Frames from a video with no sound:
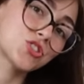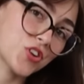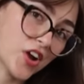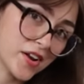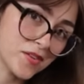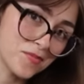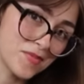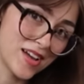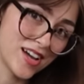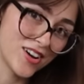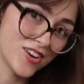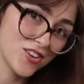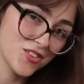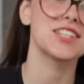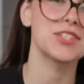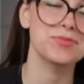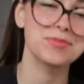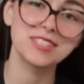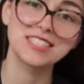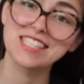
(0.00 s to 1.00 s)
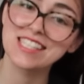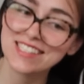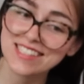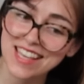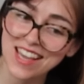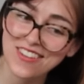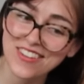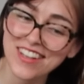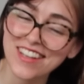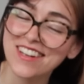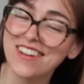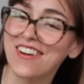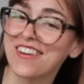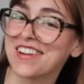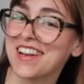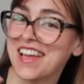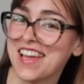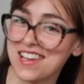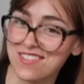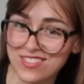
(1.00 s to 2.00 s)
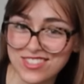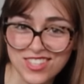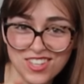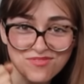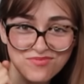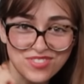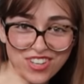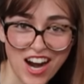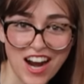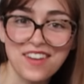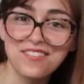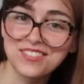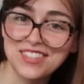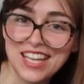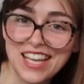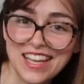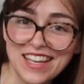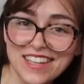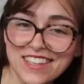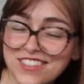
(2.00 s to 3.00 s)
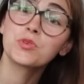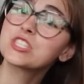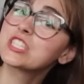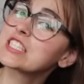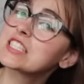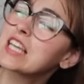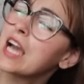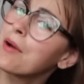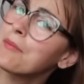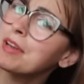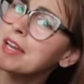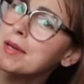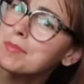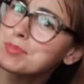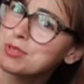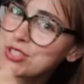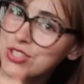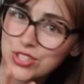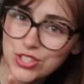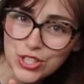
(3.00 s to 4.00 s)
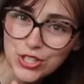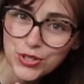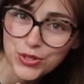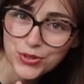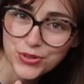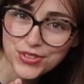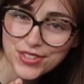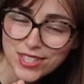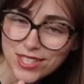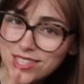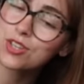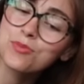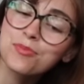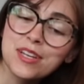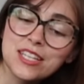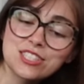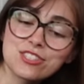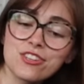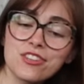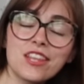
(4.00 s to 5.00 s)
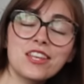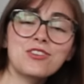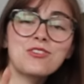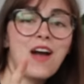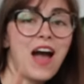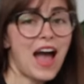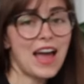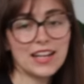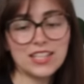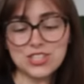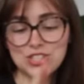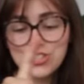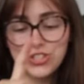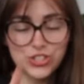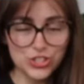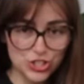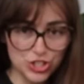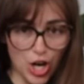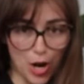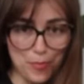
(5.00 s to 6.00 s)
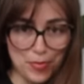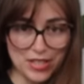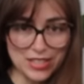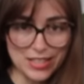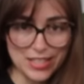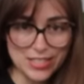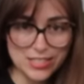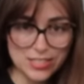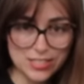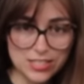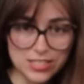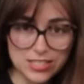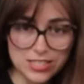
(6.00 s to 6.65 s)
treadmill. It'll be discounted on Amazon Prime Day, which is coming up soon. So make sure that you add it to your shopping list